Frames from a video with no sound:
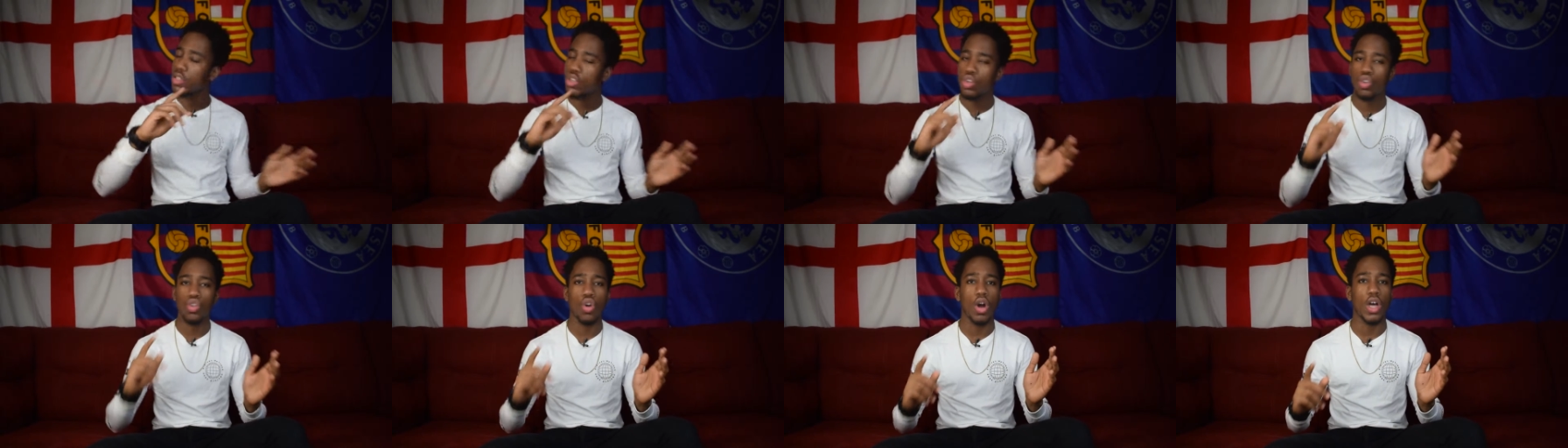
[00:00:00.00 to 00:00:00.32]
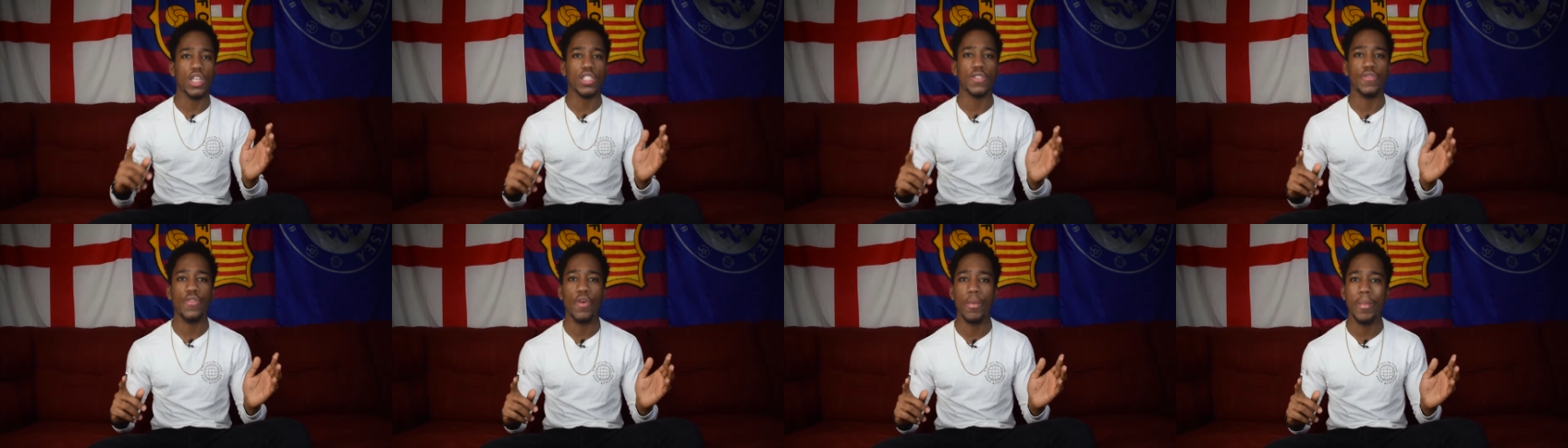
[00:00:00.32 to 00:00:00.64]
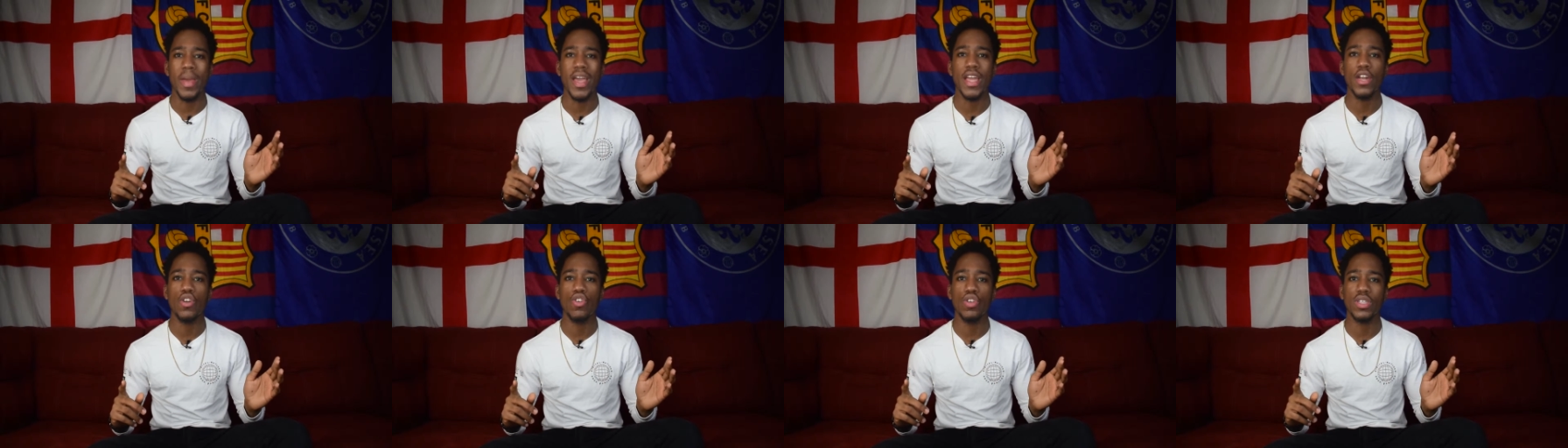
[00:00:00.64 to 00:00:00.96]
cross from
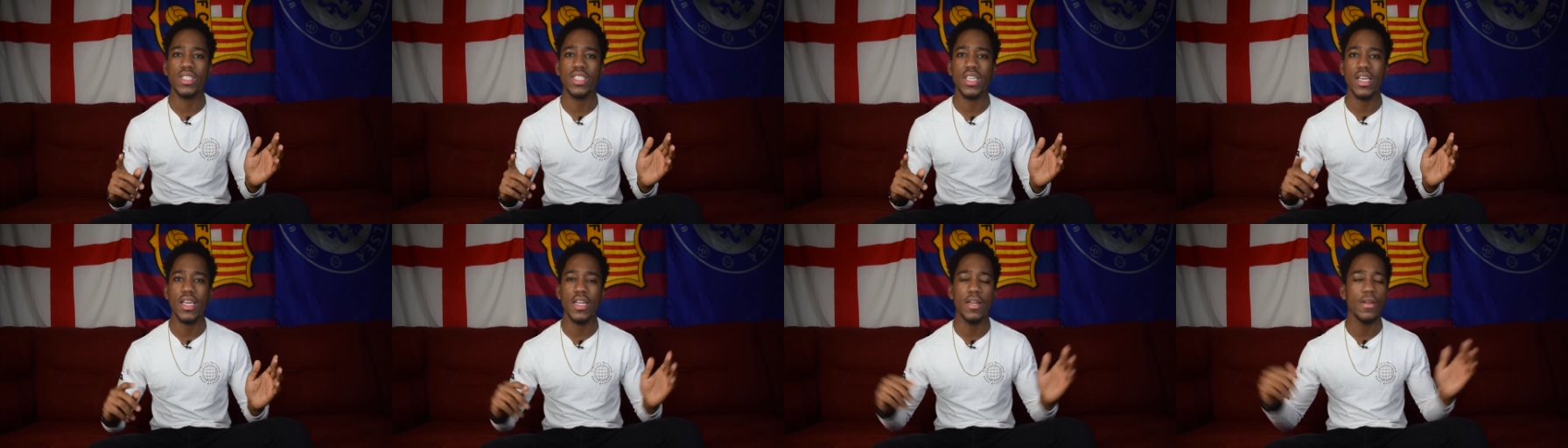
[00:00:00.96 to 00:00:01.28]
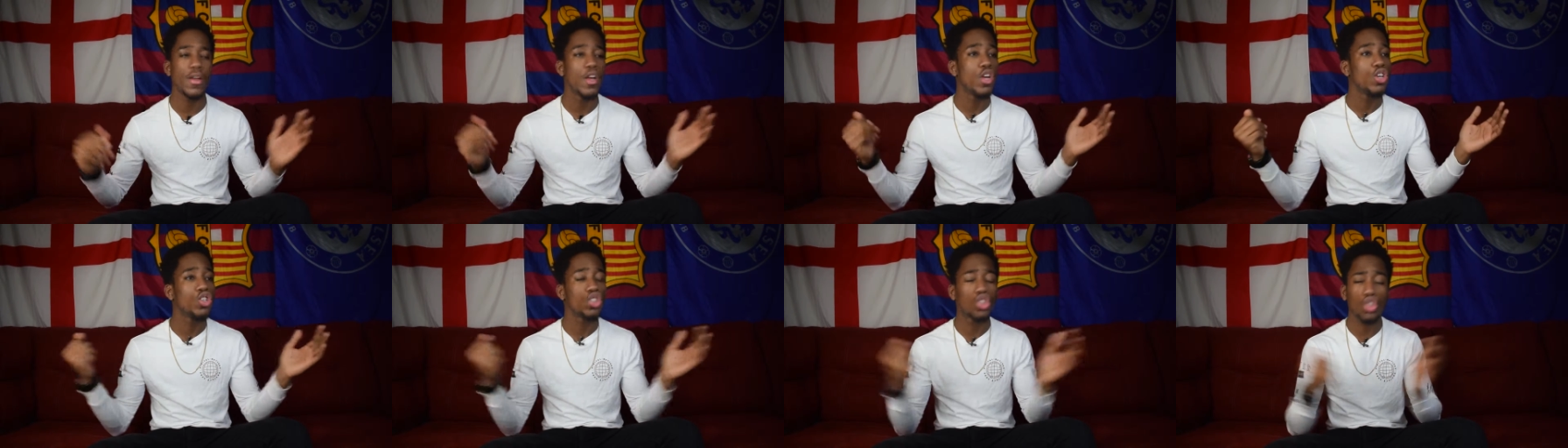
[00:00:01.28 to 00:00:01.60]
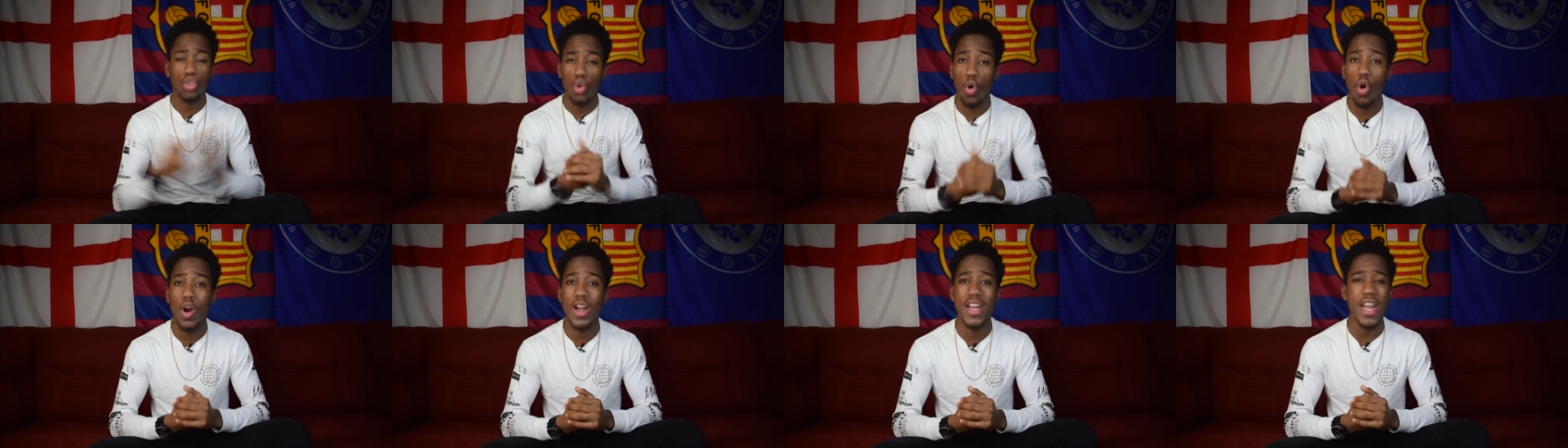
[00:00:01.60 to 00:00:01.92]
Henderson,
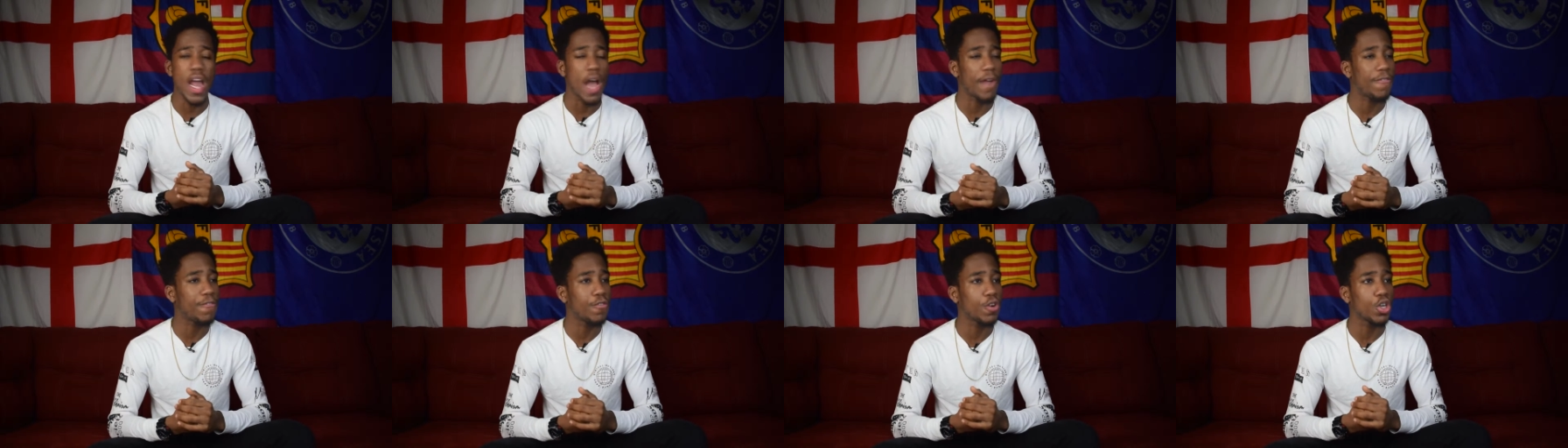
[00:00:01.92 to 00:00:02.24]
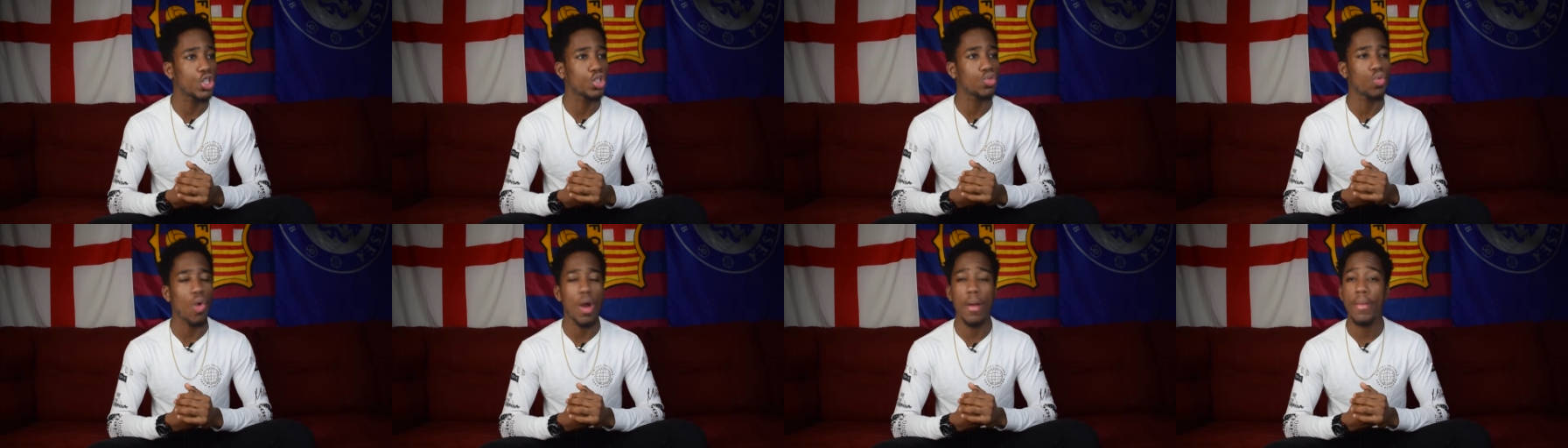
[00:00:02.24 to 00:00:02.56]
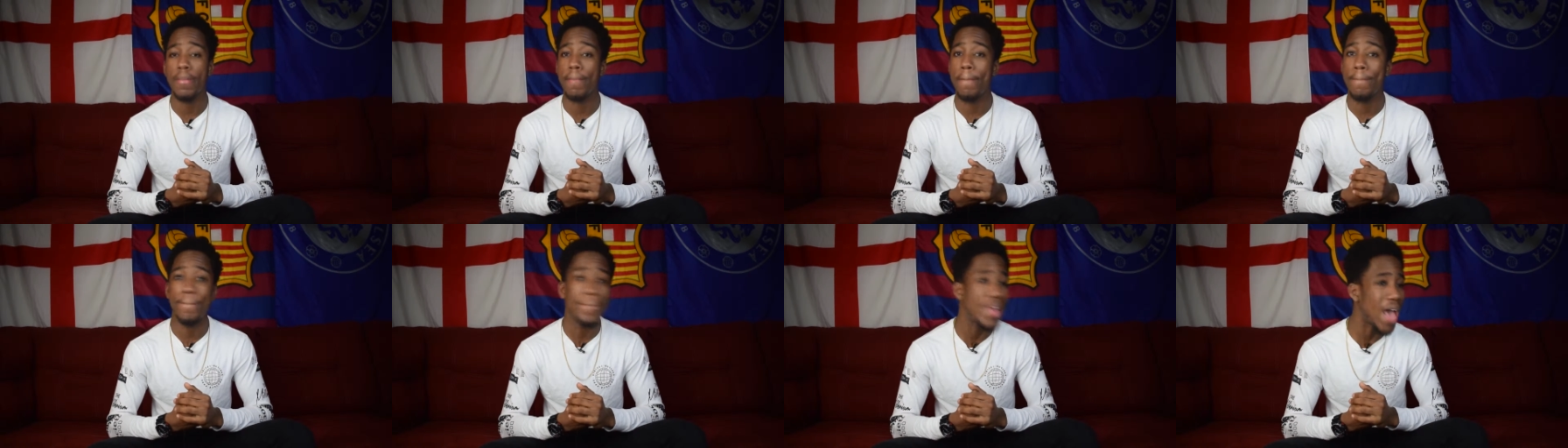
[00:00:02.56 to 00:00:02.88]
scored that first
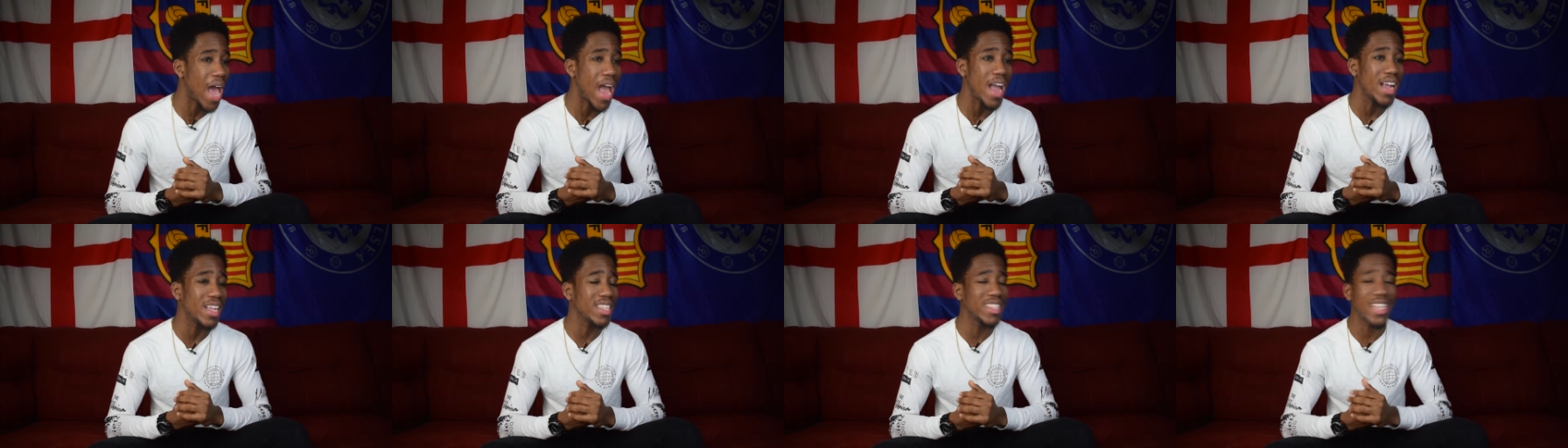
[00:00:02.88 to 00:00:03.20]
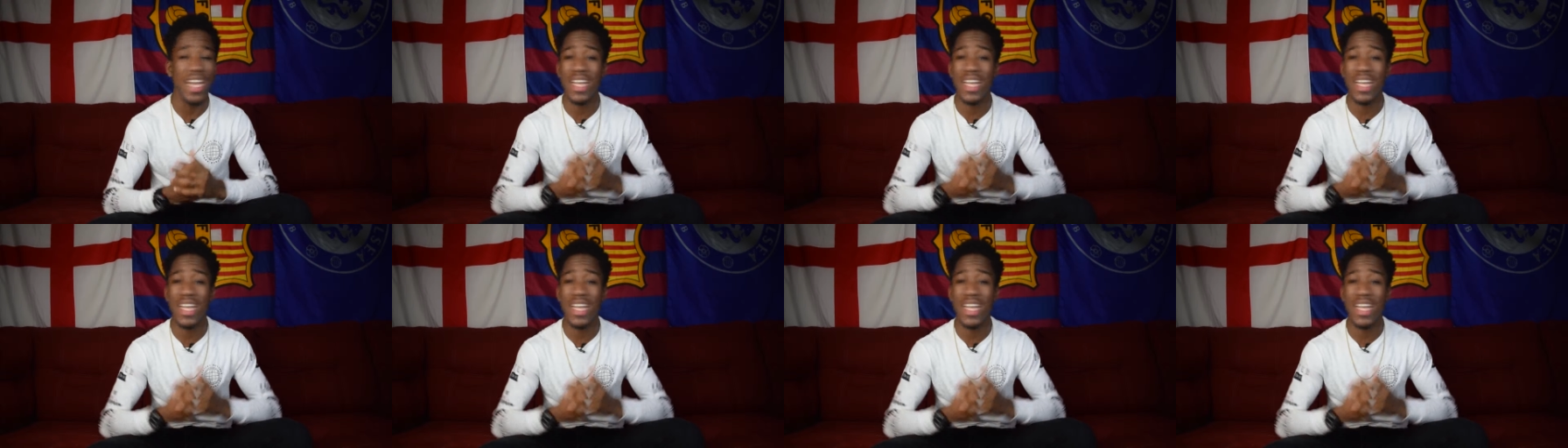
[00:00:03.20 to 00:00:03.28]
one, bang,